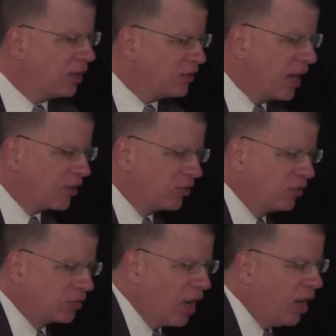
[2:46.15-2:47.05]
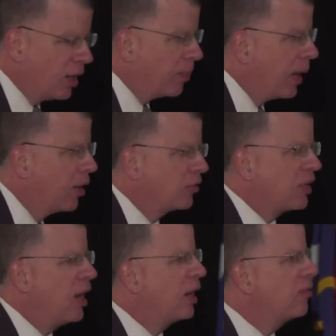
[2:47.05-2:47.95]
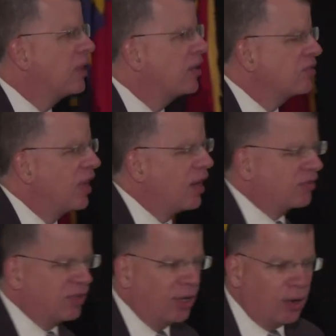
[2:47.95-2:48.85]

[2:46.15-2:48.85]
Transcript: the textile's gone, apparel's gone, everything sucks.